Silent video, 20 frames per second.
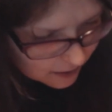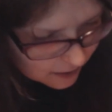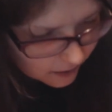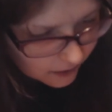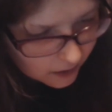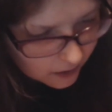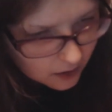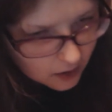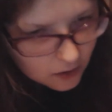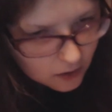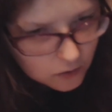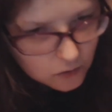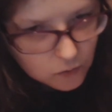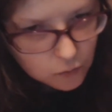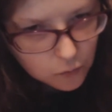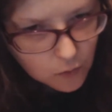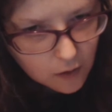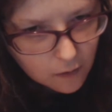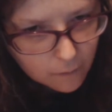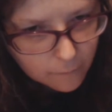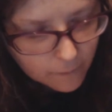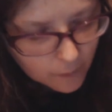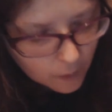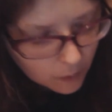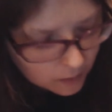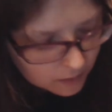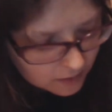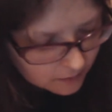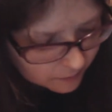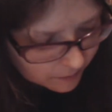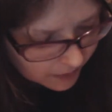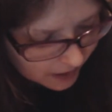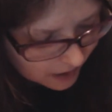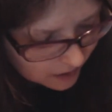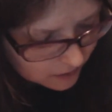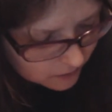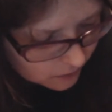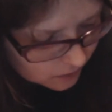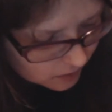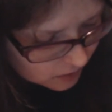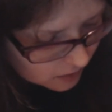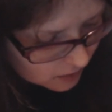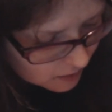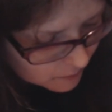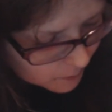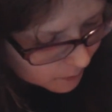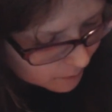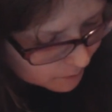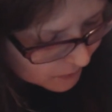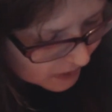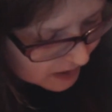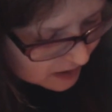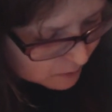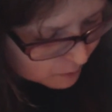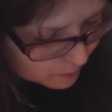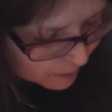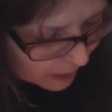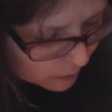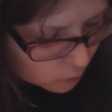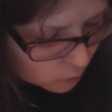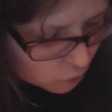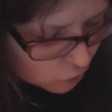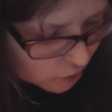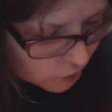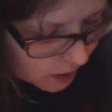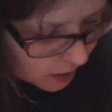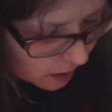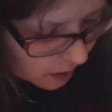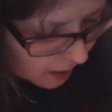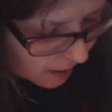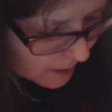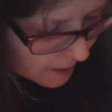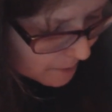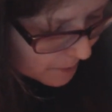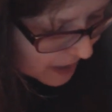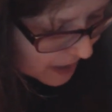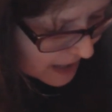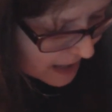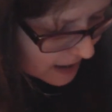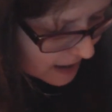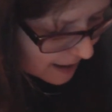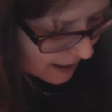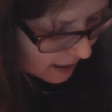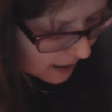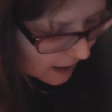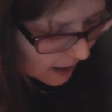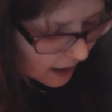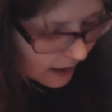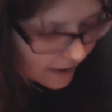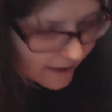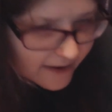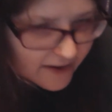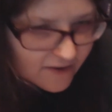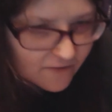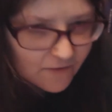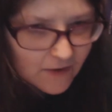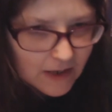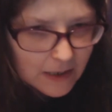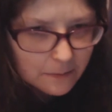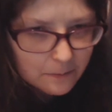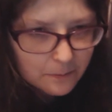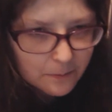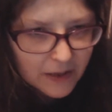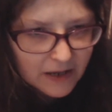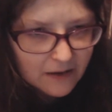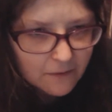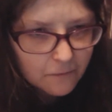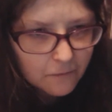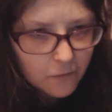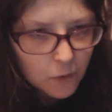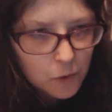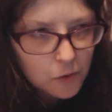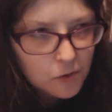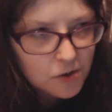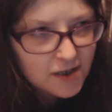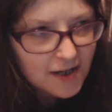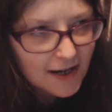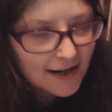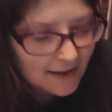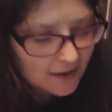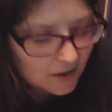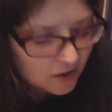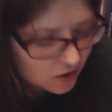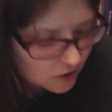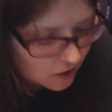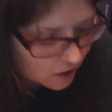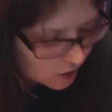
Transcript: telling her, just walk forward a bit, this boundary will appear, and this big vortex